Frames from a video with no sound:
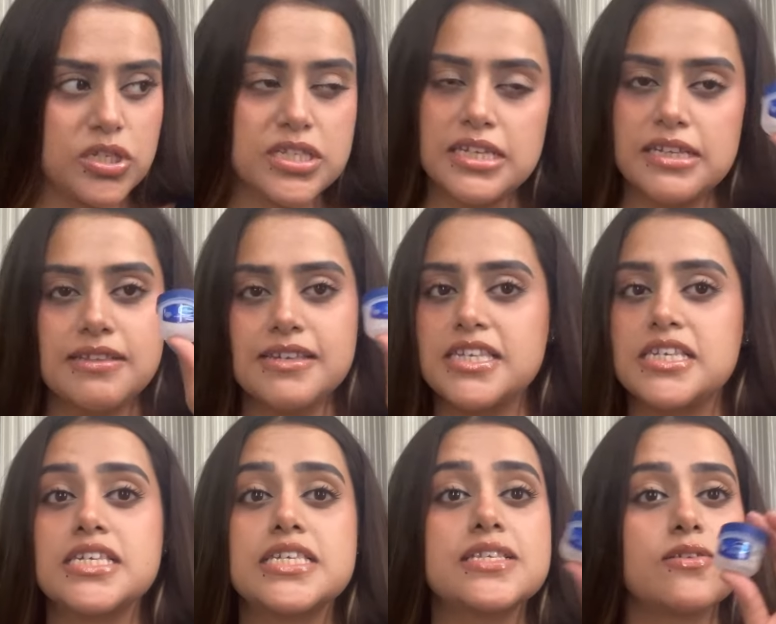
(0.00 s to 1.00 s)
and foot
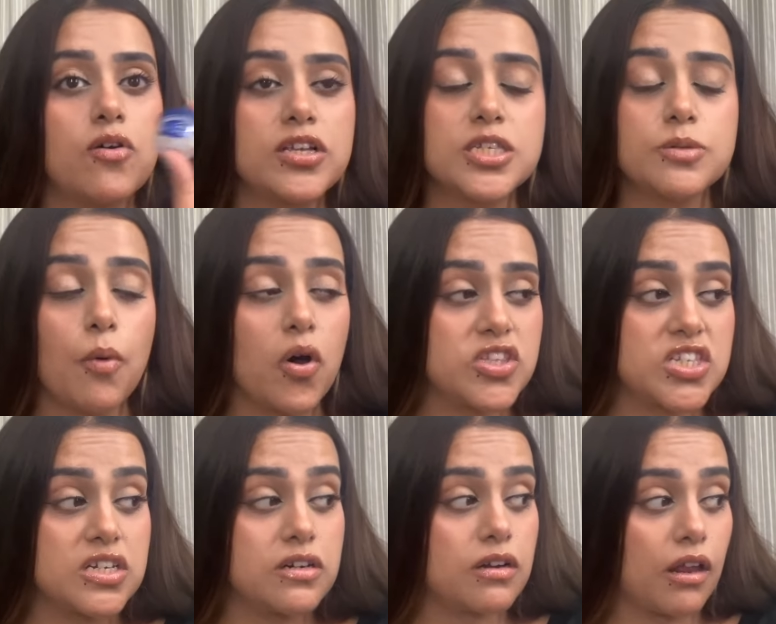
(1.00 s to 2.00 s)
cream in my bag
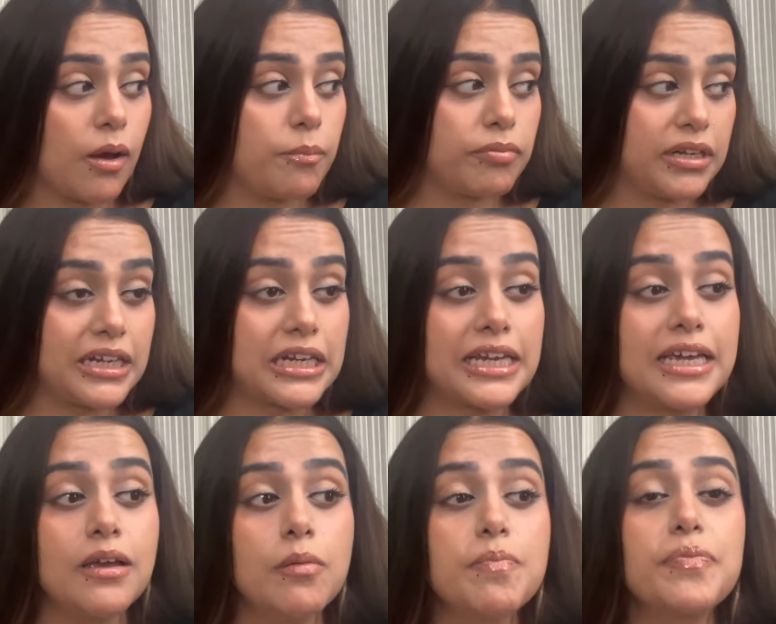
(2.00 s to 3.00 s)
in general,
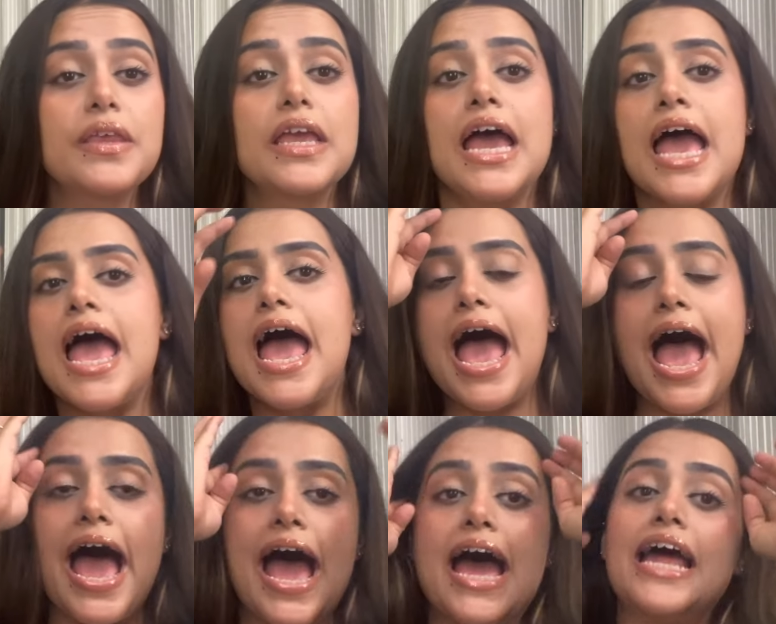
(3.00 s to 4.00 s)
but this is a smaller
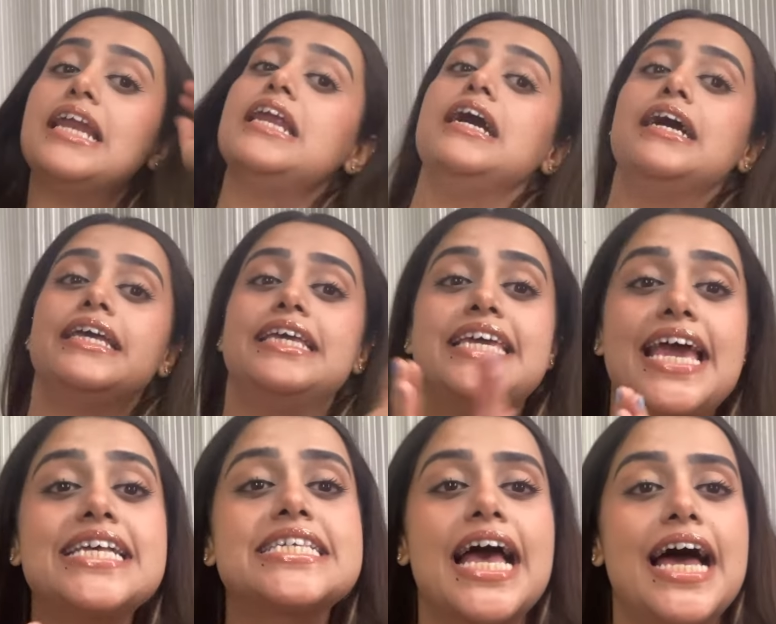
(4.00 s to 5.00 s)
bag, so it has
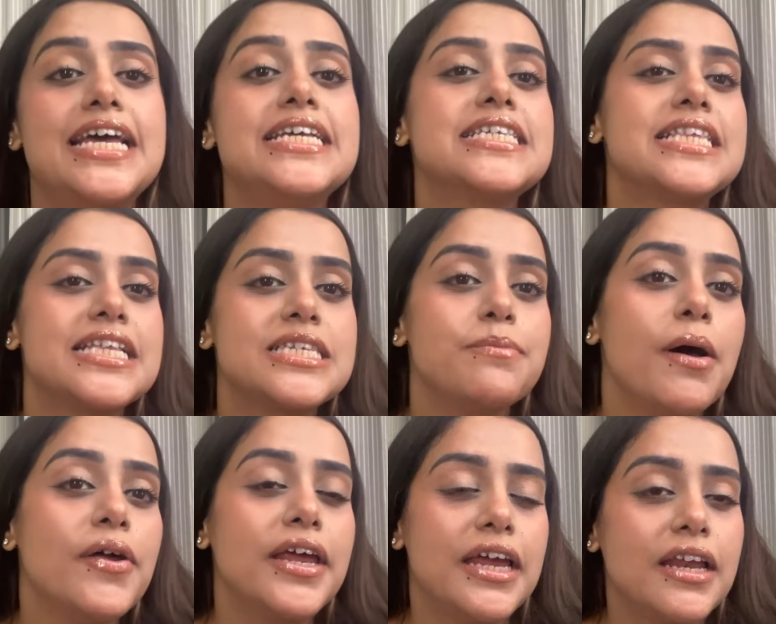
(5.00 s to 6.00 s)
Vaseline only.
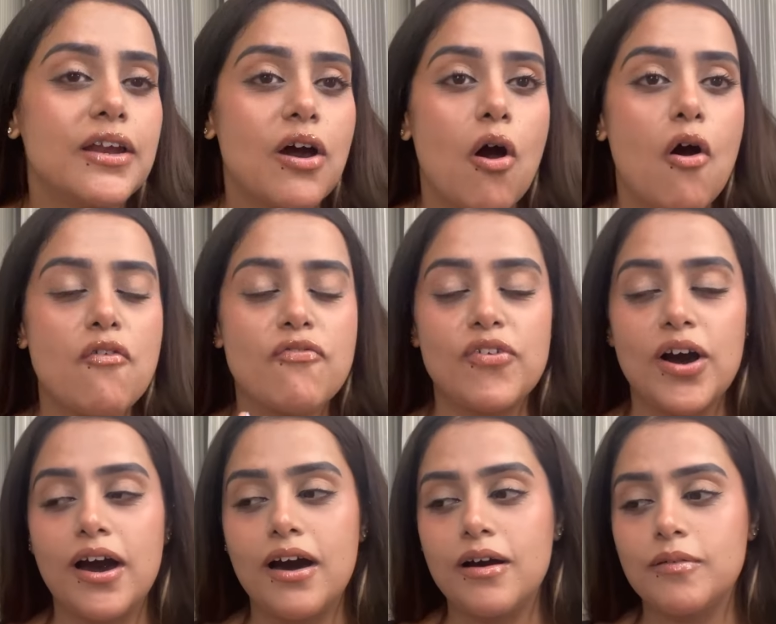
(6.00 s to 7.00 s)
And I hope
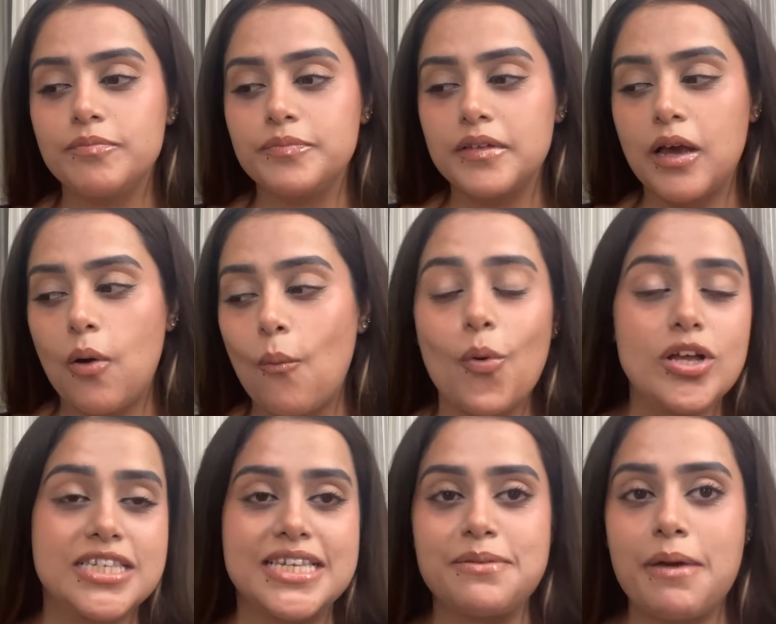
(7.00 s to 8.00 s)
you enjoyed
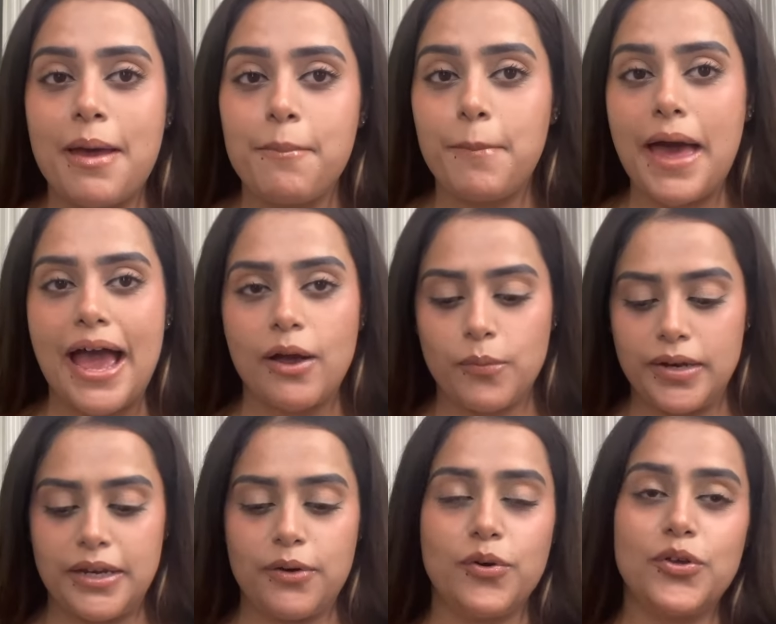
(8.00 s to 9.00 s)
this what's in my
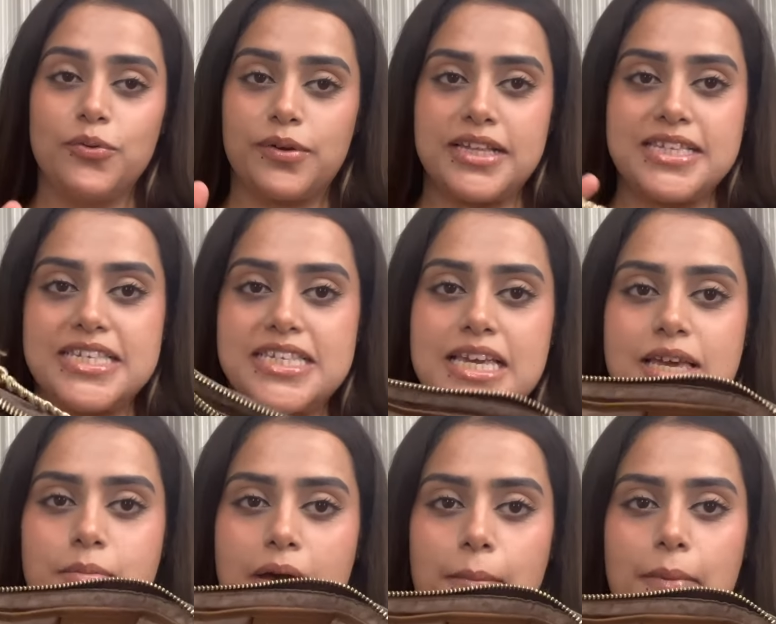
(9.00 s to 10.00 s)
bag video.
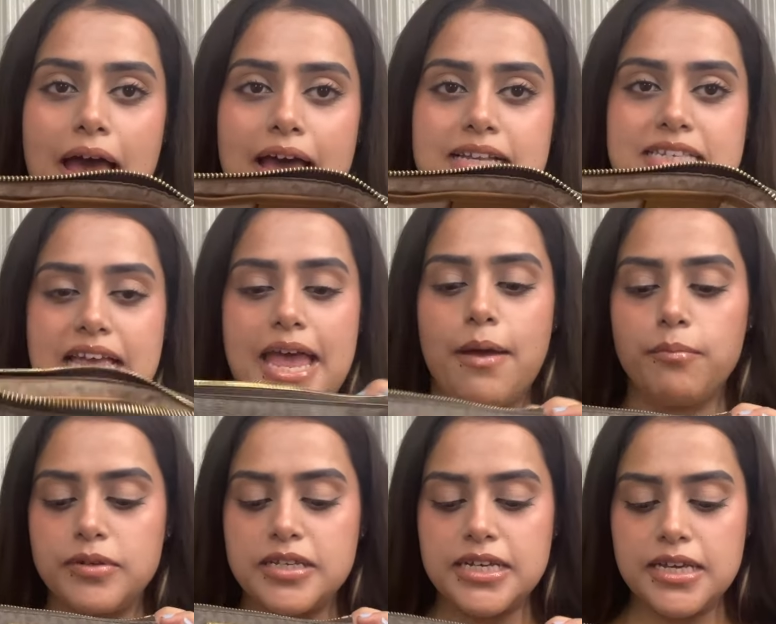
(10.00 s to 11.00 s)
I'll see you
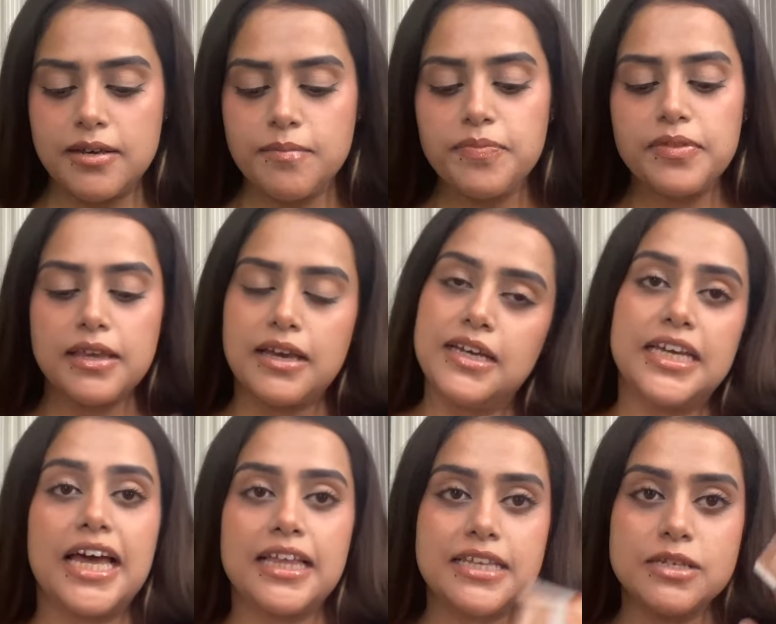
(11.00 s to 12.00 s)
very soon. The bag is
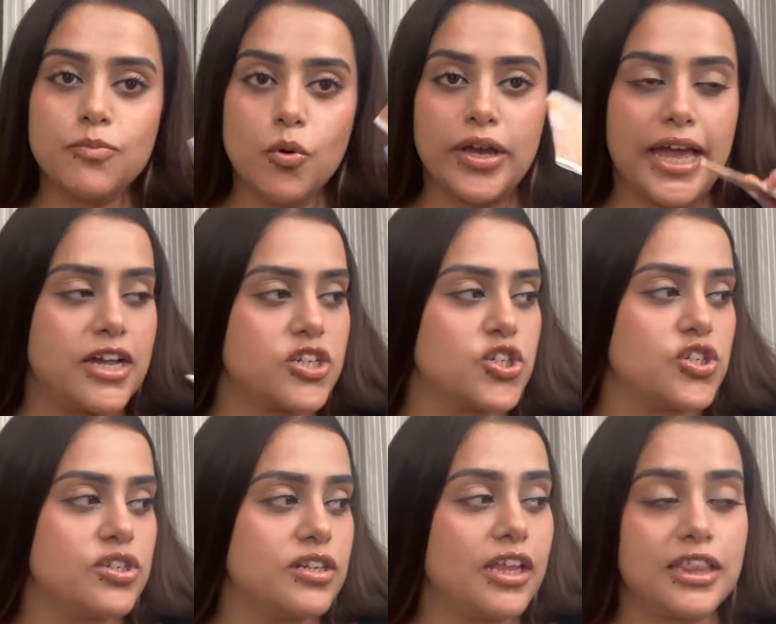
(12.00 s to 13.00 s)
empty, you can
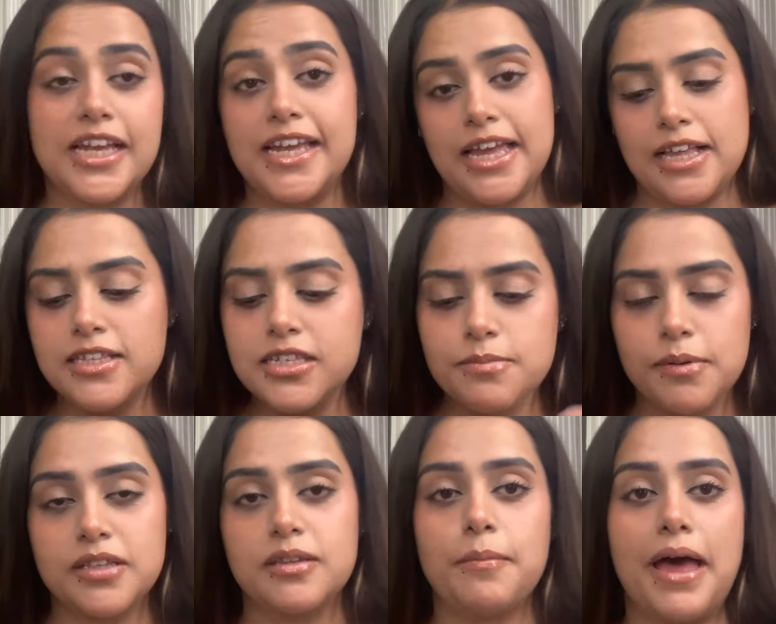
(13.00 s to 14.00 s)
see. More
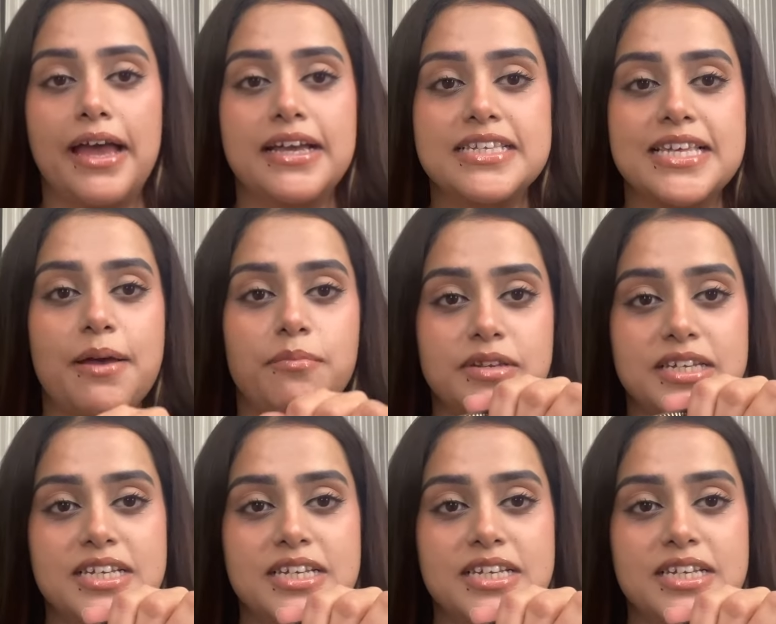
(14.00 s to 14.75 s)
cash, of course.